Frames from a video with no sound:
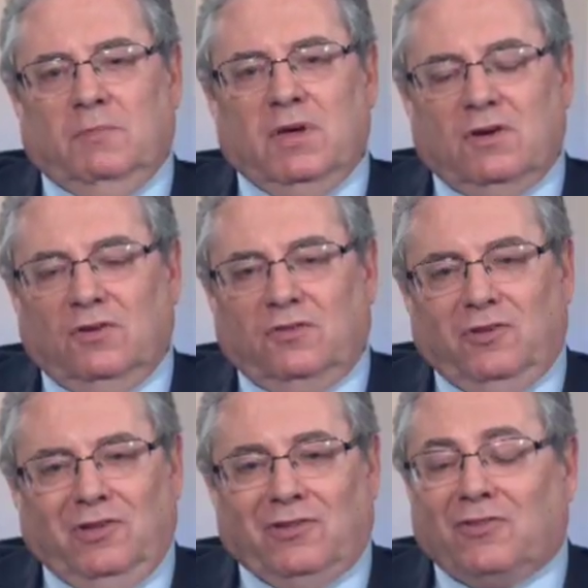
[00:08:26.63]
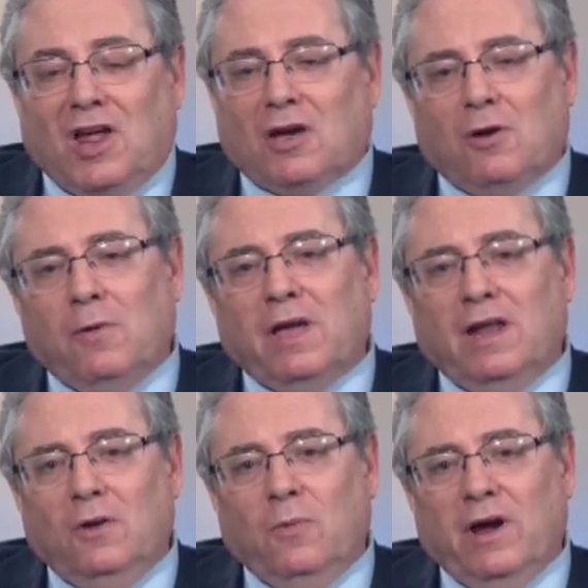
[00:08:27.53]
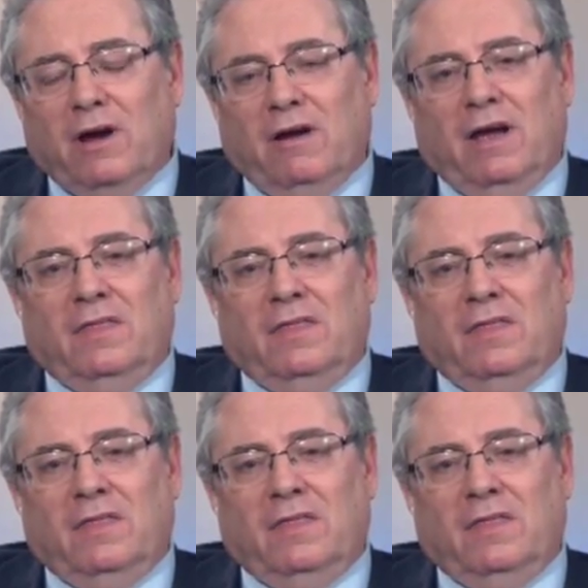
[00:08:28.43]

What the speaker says: because it's not going anywhere,